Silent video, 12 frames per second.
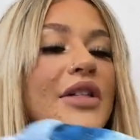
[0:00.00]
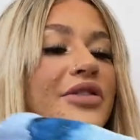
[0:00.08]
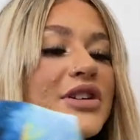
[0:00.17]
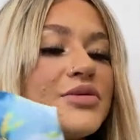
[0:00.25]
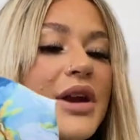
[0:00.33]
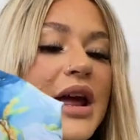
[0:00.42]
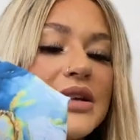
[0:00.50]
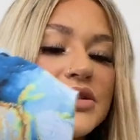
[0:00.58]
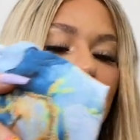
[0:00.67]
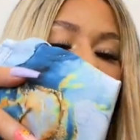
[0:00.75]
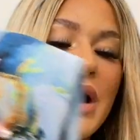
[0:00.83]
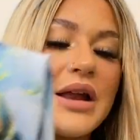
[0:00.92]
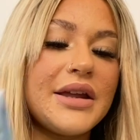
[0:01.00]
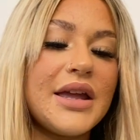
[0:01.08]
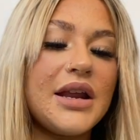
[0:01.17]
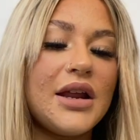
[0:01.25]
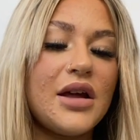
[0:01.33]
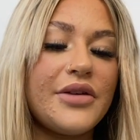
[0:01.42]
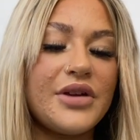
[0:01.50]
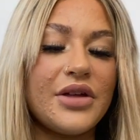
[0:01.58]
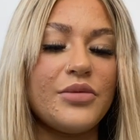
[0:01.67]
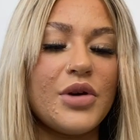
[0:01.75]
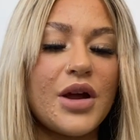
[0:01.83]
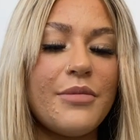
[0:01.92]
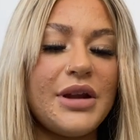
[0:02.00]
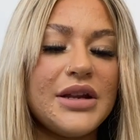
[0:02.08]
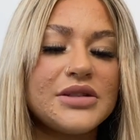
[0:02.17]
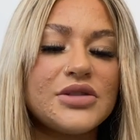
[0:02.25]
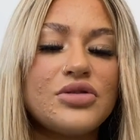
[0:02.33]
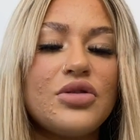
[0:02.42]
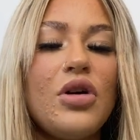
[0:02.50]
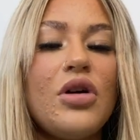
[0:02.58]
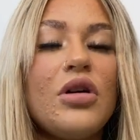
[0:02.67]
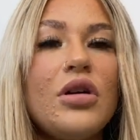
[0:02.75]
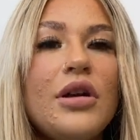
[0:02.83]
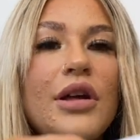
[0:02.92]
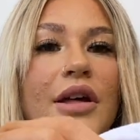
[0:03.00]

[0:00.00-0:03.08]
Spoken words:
This one hasn't got padding in it like the other one. I mean, it's got